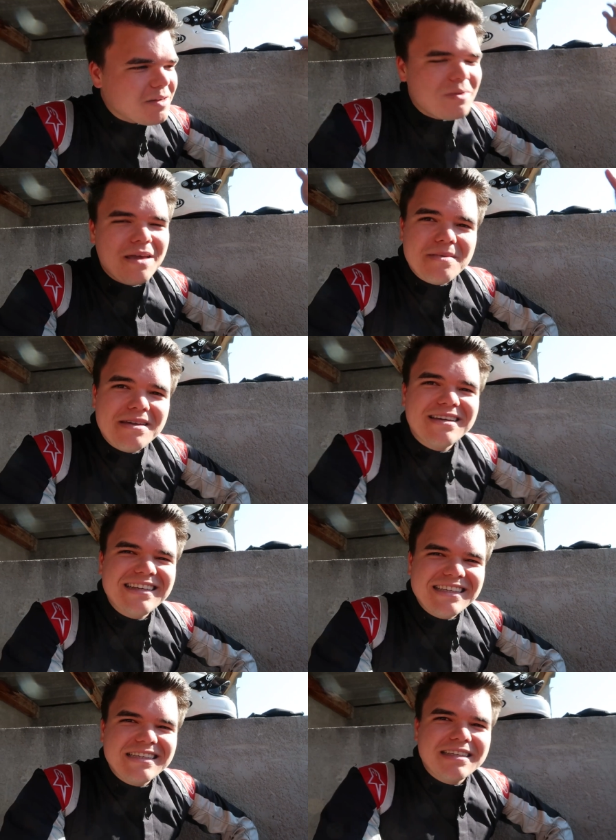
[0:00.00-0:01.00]
You will by the end of
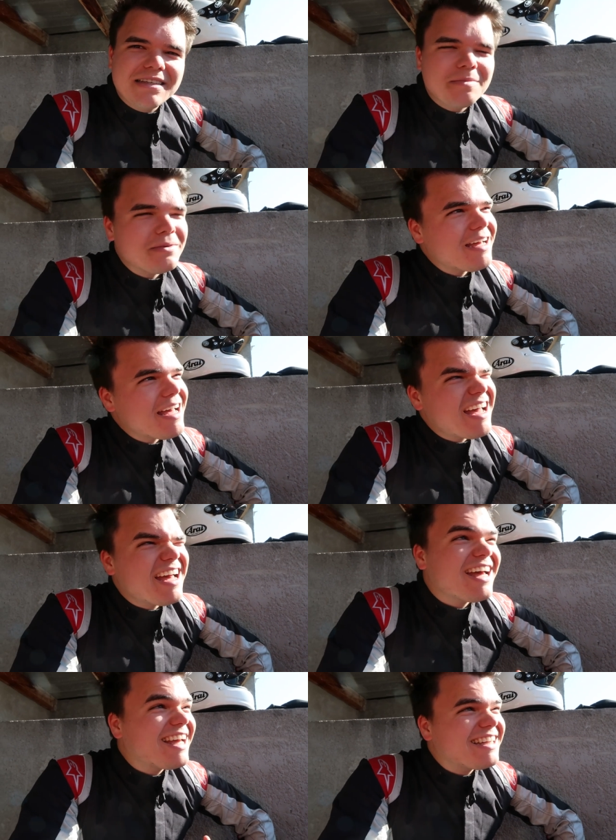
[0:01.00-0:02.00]
the day
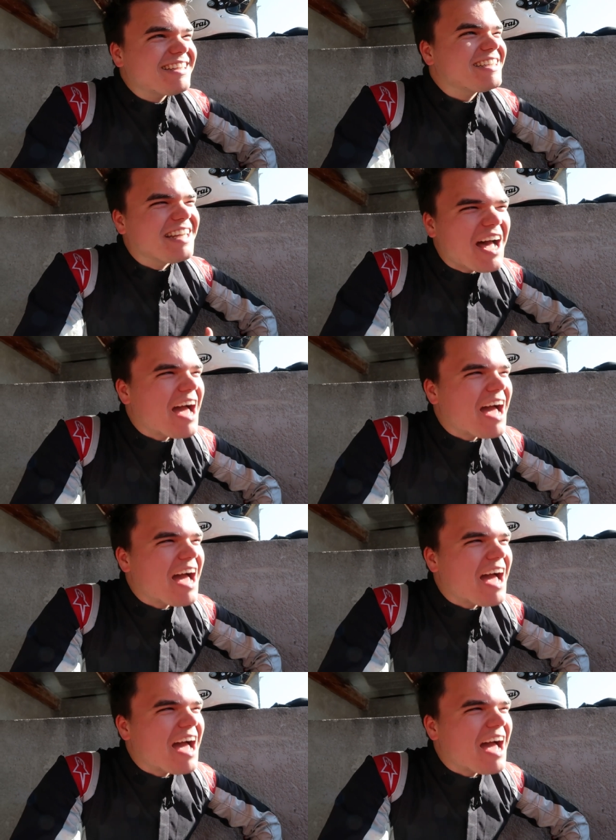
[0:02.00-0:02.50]
no,